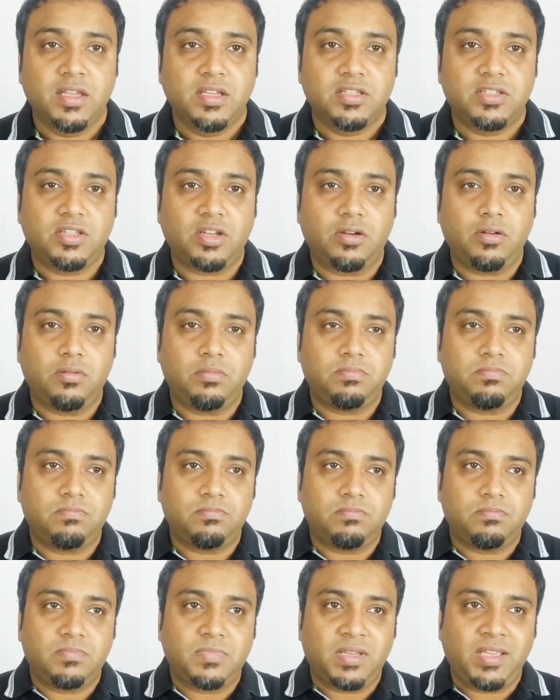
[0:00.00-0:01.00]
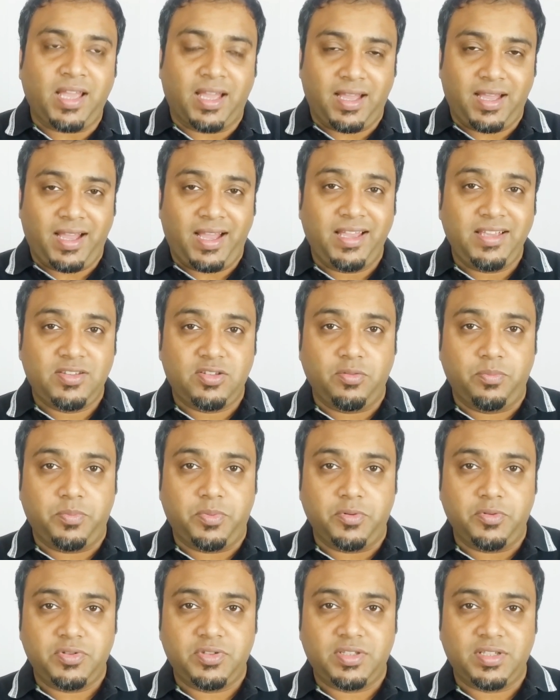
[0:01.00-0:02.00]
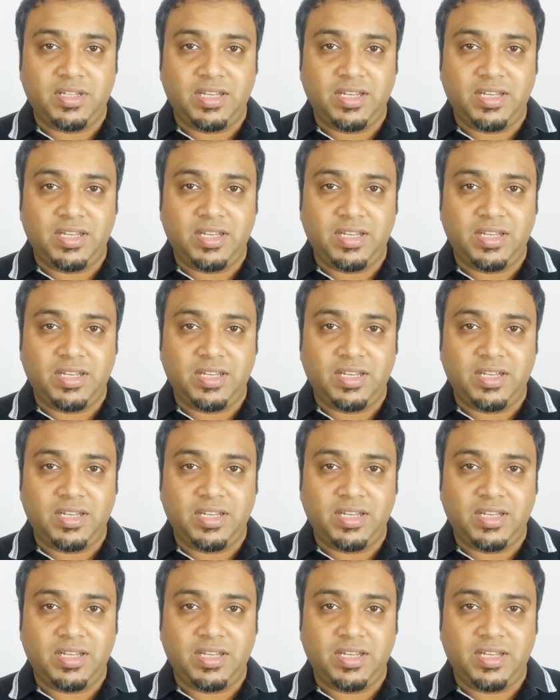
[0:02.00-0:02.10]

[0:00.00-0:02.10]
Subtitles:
So yeah, ISO boost.